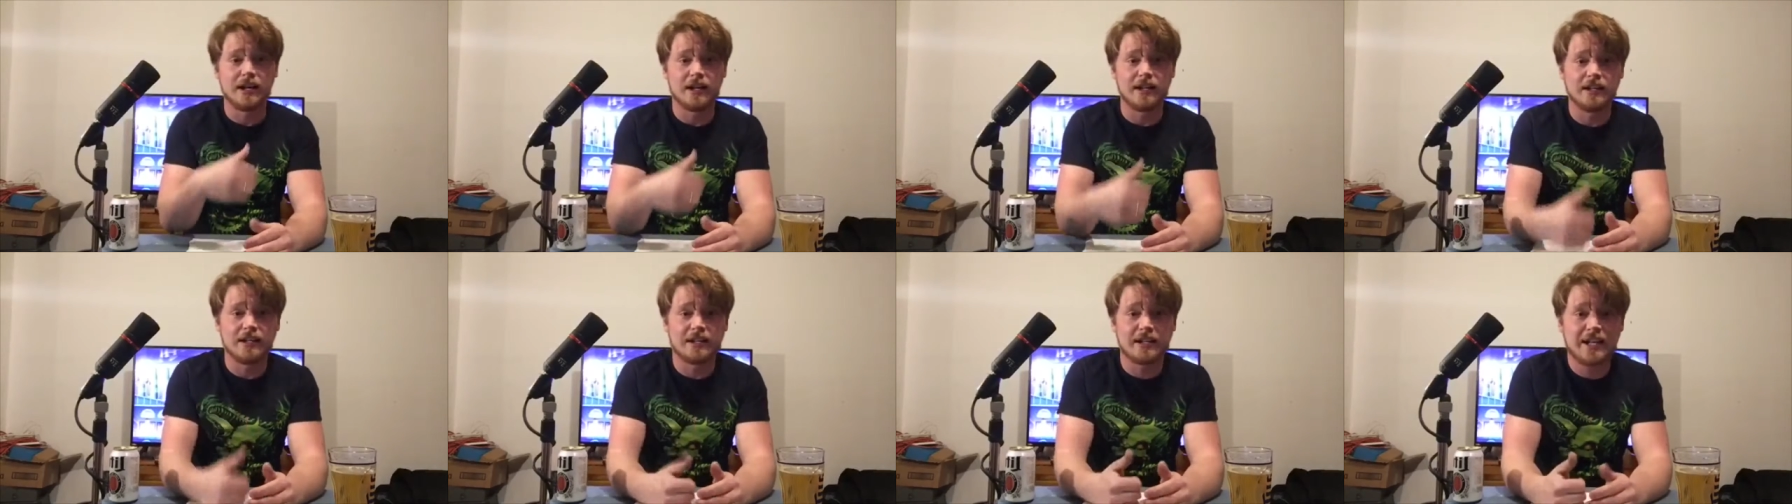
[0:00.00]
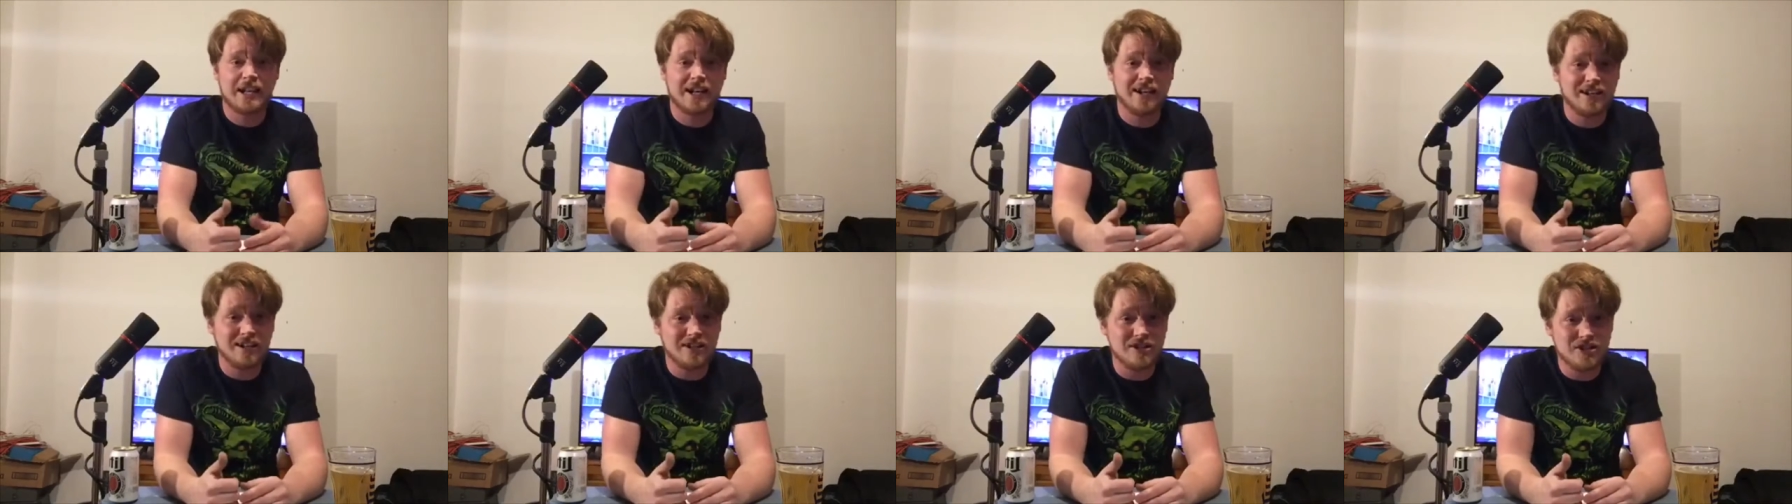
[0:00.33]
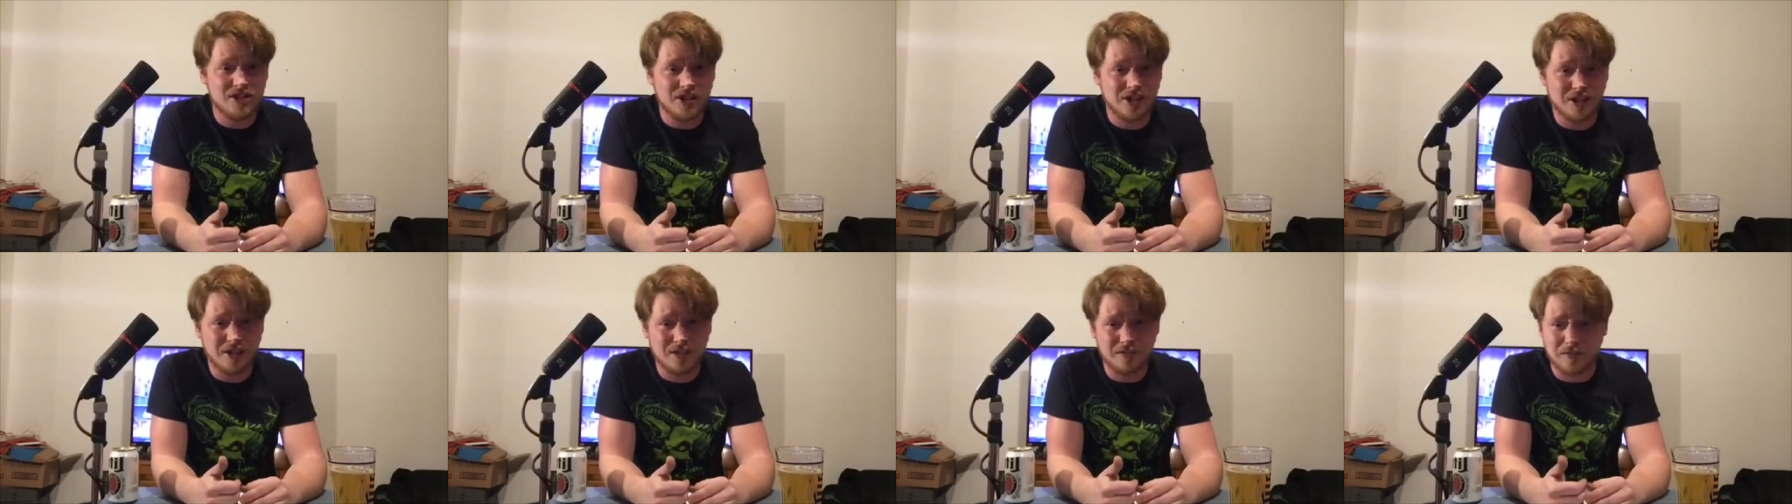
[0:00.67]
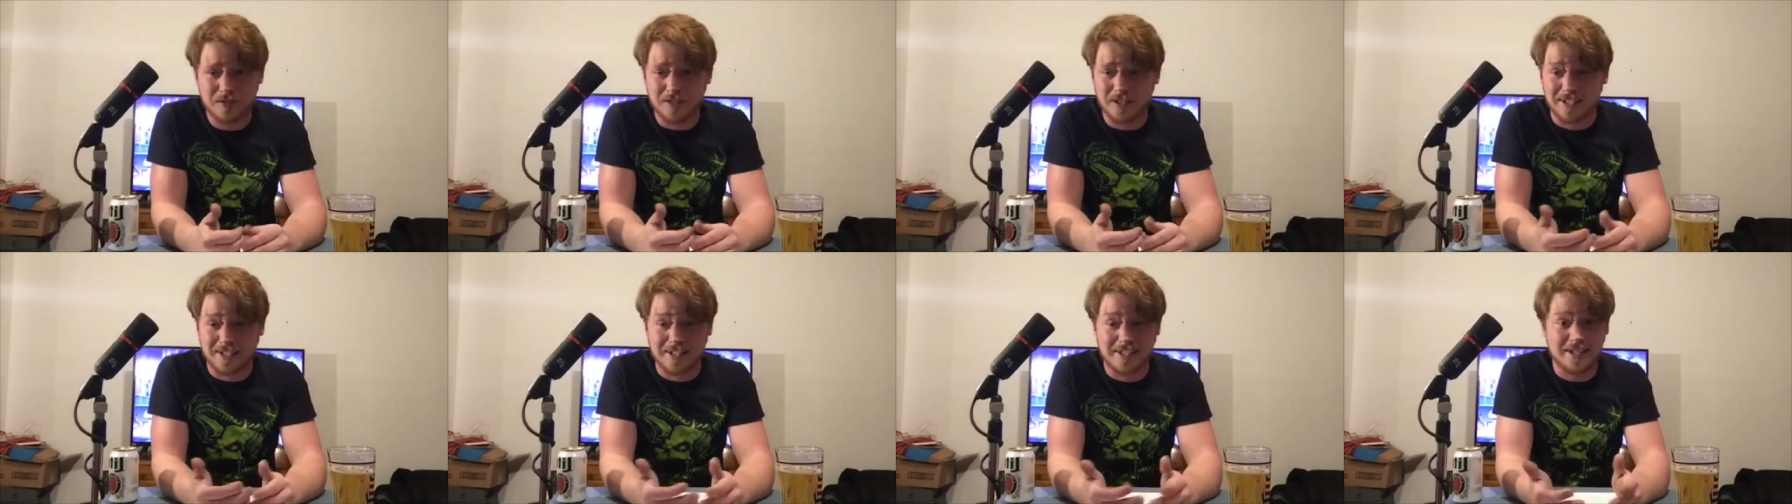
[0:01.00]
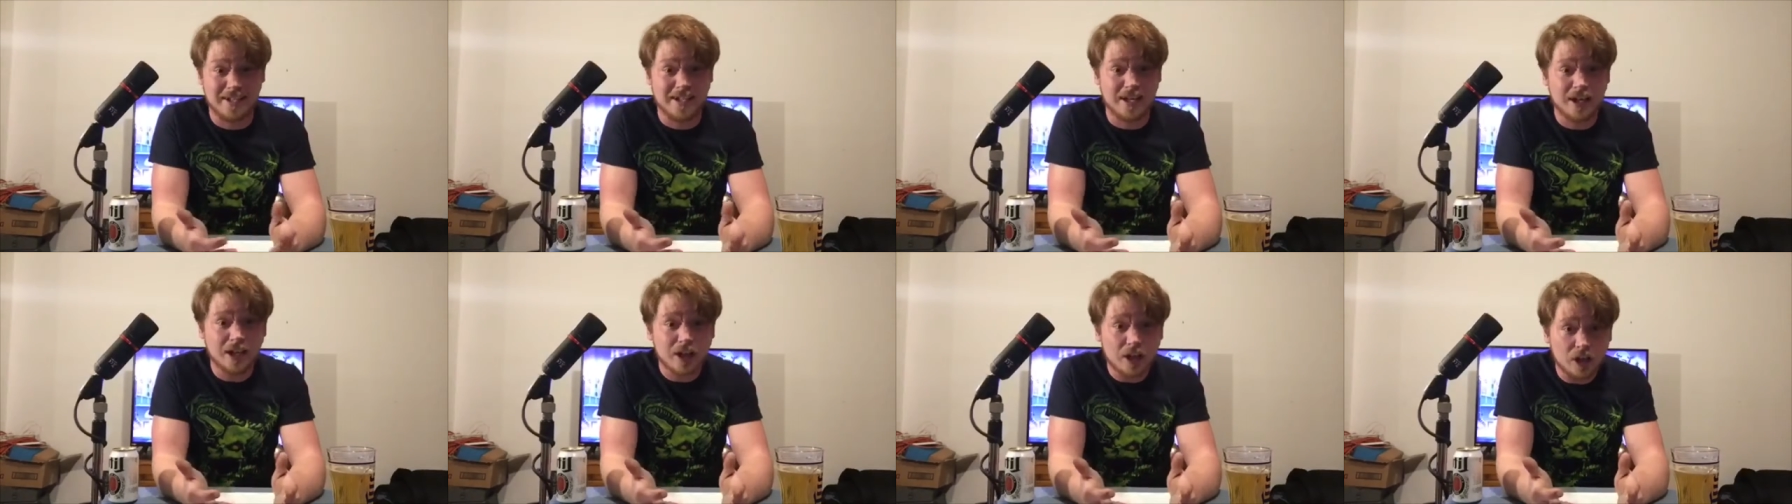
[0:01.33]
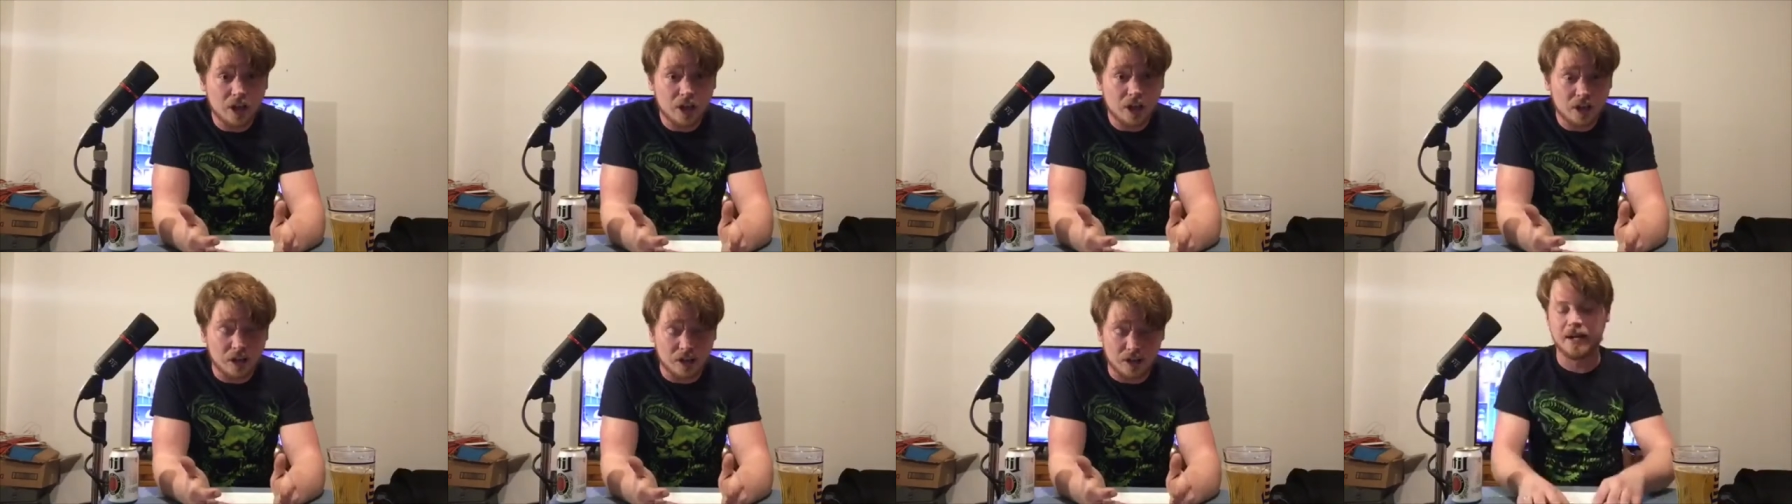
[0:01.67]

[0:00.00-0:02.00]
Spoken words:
in a county jail for kicking her.